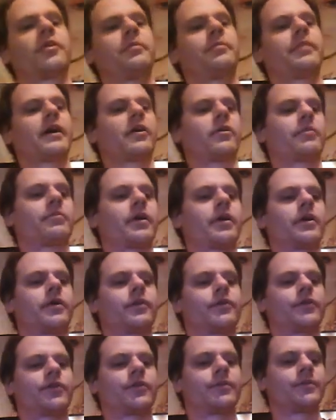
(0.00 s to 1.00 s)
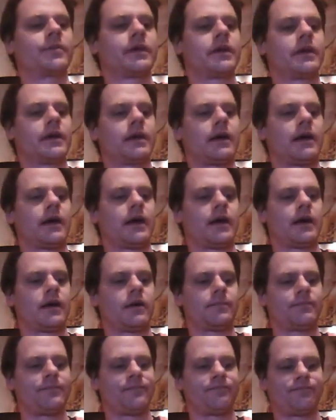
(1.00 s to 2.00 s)
bare bones,
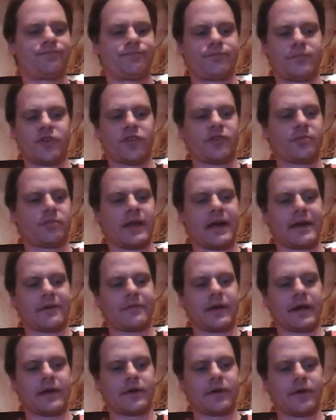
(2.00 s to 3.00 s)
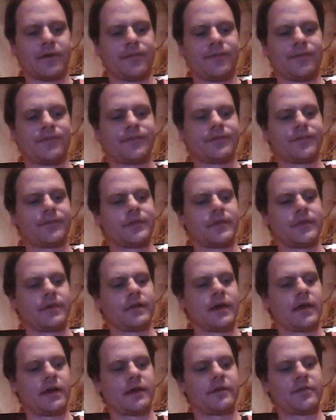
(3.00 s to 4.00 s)
just black vinyl,
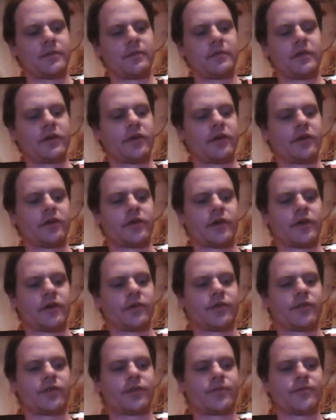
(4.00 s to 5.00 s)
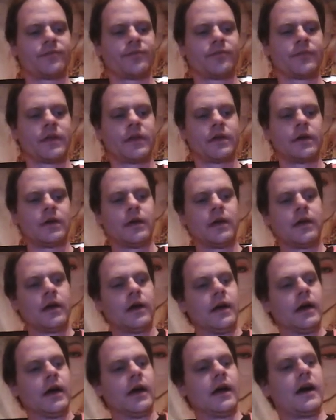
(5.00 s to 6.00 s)
some linear notes
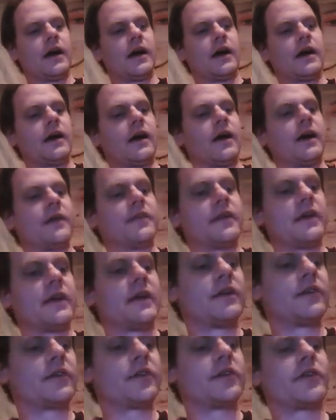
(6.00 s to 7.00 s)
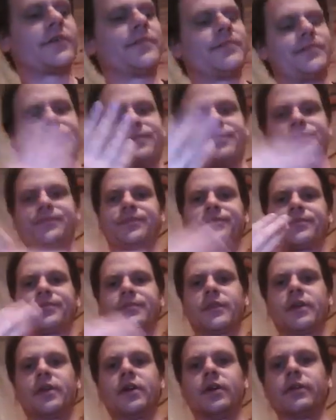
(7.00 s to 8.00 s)
on the
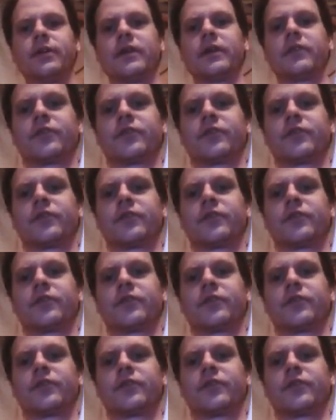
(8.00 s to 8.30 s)
inner